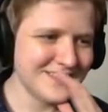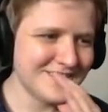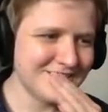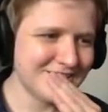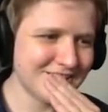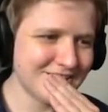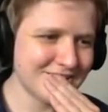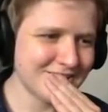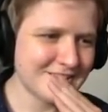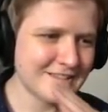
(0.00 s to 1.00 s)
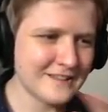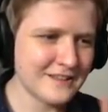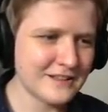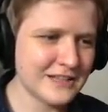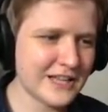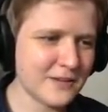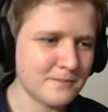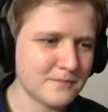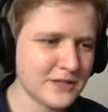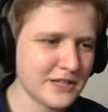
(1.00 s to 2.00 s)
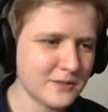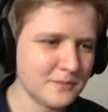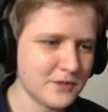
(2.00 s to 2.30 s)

Stop that Cheshire cat!